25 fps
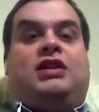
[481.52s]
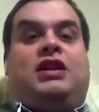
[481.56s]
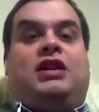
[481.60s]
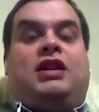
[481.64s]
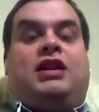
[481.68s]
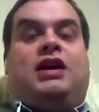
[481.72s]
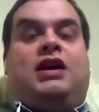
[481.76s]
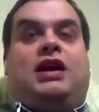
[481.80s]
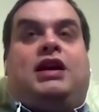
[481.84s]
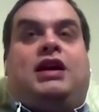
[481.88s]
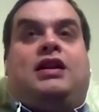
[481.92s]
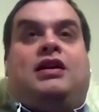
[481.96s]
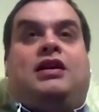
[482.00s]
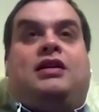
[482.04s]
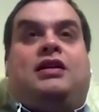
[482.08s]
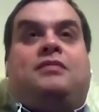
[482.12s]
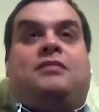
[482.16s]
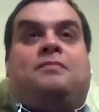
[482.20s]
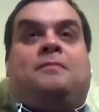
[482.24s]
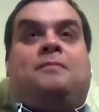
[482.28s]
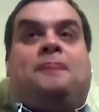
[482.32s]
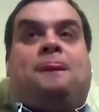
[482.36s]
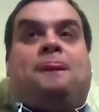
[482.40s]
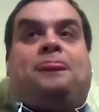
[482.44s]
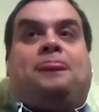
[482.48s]

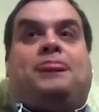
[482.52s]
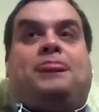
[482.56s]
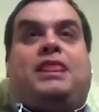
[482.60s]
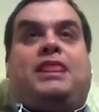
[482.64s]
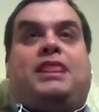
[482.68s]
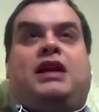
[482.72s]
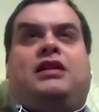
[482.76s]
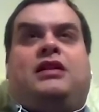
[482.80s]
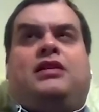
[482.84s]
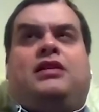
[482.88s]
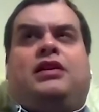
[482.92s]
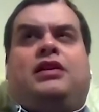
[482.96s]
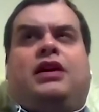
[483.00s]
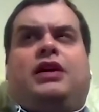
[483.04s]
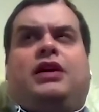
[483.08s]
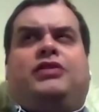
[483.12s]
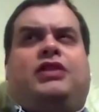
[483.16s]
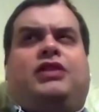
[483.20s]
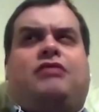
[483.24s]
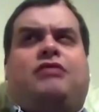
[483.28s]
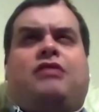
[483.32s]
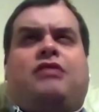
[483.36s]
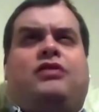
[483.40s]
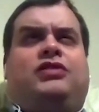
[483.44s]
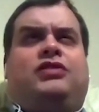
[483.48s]
in I
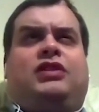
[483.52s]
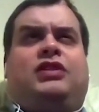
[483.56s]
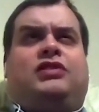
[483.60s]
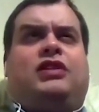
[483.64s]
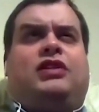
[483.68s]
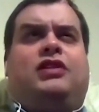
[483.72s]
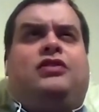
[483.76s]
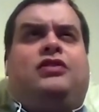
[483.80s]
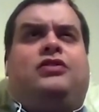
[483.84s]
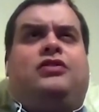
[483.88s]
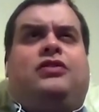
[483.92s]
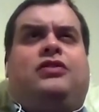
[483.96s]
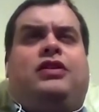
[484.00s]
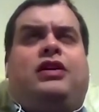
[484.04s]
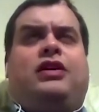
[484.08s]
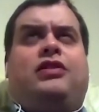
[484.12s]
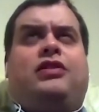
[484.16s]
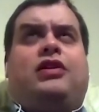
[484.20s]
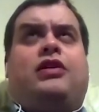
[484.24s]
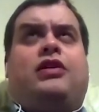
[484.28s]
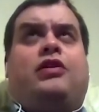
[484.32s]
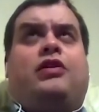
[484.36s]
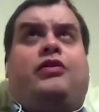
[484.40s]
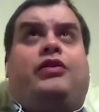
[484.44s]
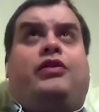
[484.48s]
say a Row 600,
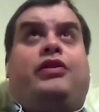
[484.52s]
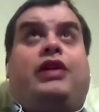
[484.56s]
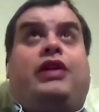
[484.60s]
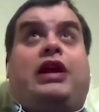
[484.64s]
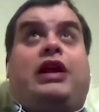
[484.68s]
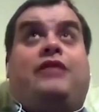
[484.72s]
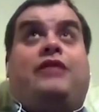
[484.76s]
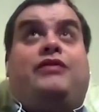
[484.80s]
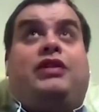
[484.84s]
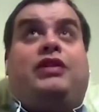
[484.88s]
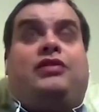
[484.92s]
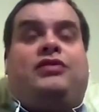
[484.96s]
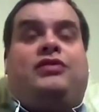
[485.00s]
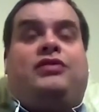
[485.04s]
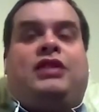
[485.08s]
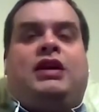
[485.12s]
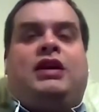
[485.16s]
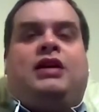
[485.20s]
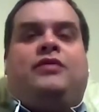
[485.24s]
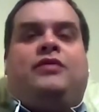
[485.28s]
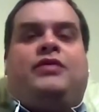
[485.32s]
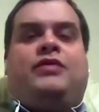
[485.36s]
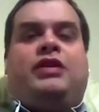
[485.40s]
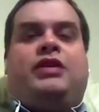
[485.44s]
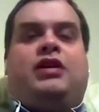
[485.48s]
no, not in
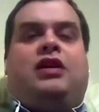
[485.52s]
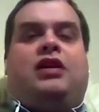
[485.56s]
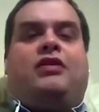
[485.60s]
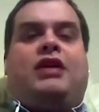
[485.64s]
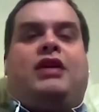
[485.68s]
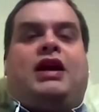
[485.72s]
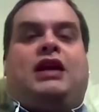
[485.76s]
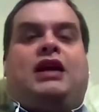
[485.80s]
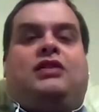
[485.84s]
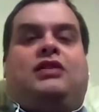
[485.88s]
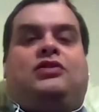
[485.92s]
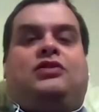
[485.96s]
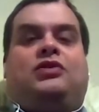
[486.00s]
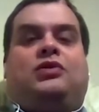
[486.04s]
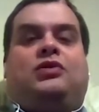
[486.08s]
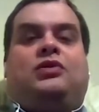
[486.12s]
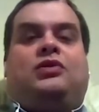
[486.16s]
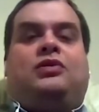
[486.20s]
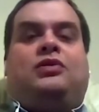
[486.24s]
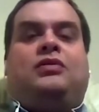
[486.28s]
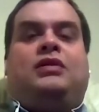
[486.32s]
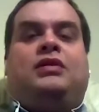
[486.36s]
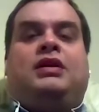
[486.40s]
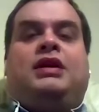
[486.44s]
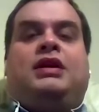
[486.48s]
the R8
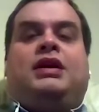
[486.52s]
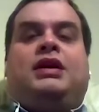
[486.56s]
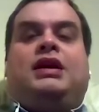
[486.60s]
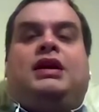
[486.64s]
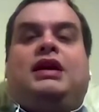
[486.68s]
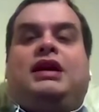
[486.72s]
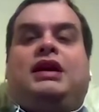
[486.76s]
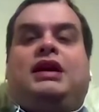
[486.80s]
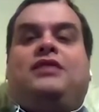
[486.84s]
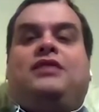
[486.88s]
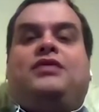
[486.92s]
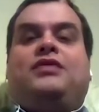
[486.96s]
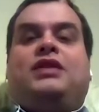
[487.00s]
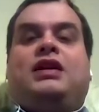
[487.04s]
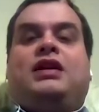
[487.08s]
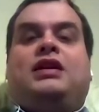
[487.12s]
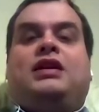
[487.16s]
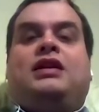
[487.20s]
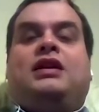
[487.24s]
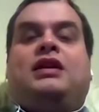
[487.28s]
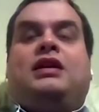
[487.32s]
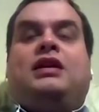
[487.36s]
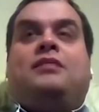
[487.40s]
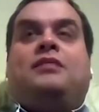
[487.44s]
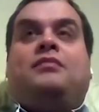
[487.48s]
or even
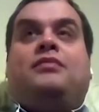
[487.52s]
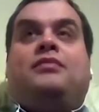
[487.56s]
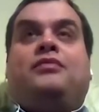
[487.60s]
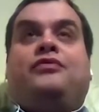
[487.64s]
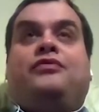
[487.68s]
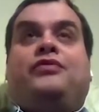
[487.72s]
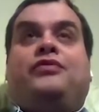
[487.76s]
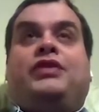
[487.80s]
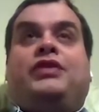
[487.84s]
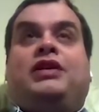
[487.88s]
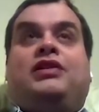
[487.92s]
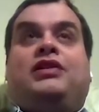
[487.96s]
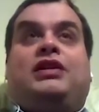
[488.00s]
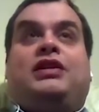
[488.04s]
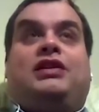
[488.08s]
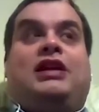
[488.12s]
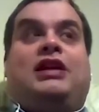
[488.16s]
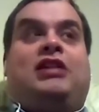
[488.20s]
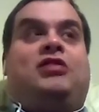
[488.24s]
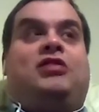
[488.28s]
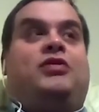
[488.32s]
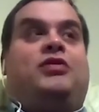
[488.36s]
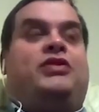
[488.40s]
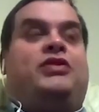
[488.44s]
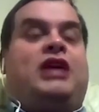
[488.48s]
in the
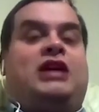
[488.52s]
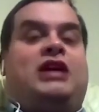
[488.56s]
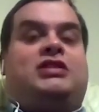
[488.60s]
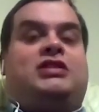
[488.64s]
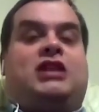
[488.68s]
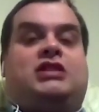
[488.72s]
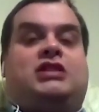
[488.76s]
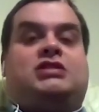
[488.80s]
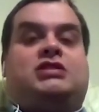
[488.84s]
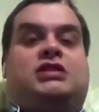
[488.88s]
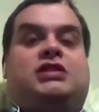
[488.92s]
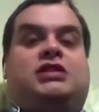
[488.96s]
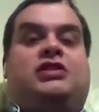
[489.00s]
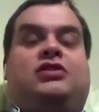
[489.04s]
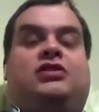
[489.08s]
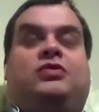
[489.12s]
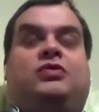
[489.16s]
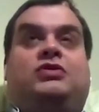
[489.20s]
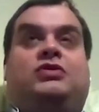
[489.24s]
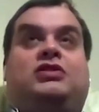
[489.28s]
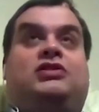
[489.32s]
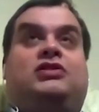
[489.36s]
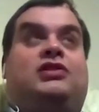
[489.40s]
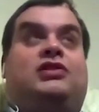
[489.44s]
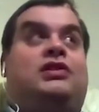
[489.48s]
later on the HHRs,
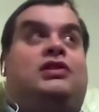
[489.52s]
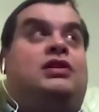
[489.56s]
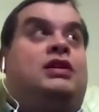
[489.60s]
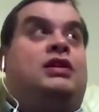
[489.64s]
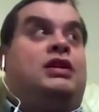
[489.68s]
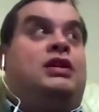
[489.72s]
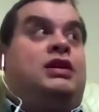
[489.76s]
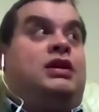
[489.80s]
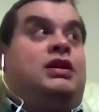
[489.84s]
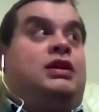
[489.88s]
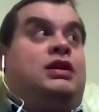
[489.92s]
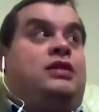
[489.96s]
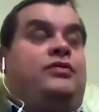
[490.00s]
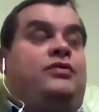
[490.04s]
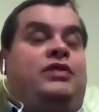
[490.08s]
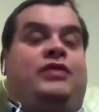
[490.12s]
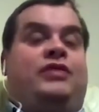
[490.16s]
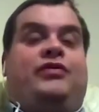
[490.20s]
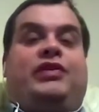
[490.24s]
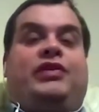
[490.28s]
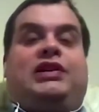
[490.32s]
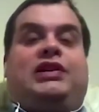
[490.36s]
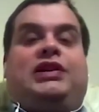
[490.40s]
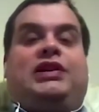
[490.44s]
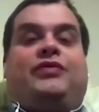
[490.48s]
which is
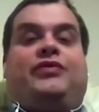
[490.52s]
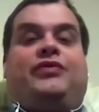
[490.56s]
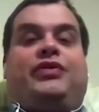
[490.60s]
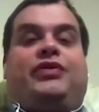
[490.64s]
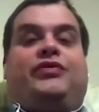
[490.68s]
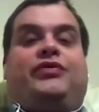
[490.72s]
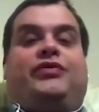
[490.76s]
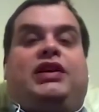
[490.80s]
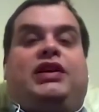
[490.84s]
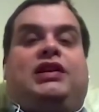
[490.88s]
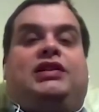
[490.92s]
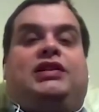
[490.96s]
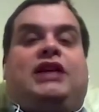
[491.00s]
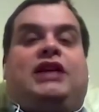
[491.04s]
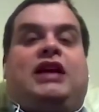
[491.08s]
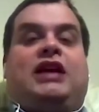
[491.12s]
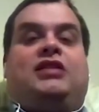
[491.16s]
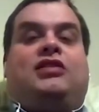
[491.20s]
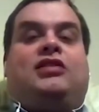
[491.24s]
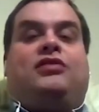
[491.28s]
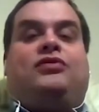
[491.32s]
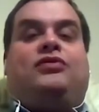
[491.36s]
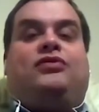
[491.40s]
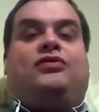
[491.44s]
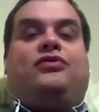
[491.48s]
the
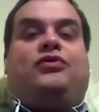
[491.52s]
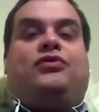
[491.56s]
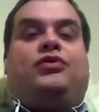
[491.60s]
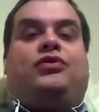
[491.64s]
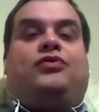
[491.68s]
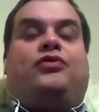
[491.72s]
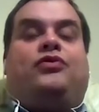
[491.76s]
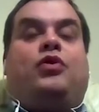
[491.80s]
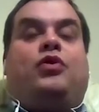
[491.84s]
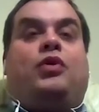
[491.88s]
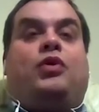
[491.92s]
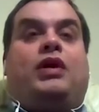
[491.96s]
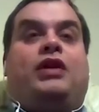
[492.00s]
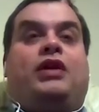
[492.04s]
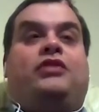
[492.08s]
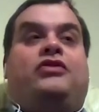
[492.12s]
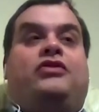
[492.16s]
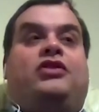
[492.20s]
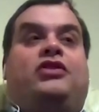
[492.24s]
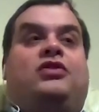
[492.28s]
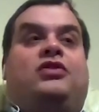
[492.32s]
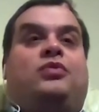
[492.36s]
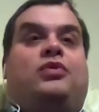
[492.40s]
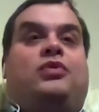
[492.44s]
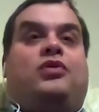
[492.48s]
later
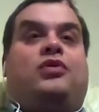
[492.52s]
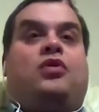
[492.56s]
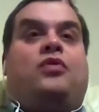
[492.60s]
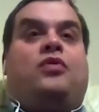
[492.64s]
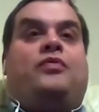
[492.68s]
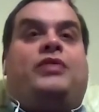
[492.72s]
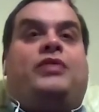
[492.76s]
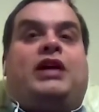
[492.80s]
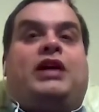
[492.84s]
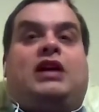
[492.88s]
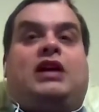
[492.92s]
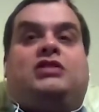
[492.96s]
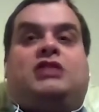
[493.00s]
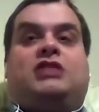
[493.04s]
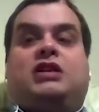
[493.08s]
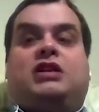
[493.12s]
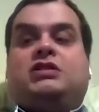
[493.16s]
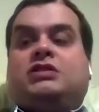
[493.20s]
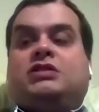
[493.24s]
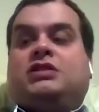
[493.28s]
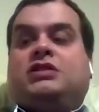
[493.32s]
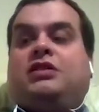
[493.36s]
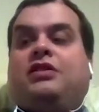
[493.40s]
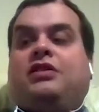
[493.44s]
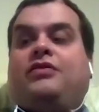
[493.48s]
400s were called
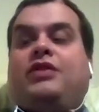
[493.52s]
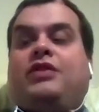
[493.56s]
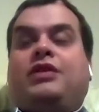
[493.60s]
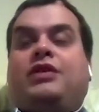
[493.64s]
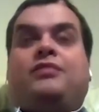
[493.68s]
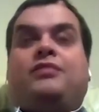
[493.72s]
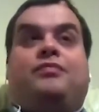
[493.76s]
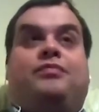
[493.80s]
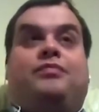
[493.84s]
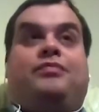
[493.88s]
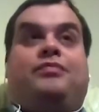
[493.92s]
VHHR and